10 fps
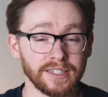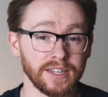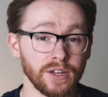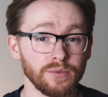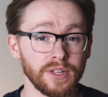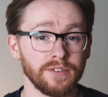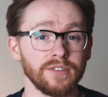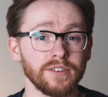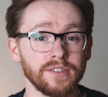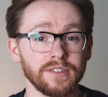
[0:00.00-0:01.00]
subtle
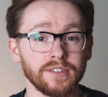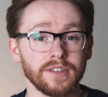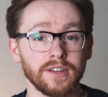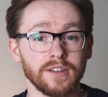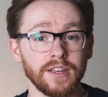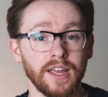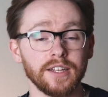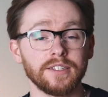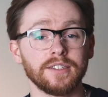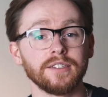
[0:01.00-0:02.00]
difference,
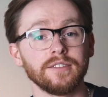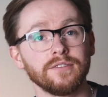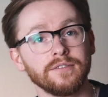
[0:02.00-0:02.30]
it's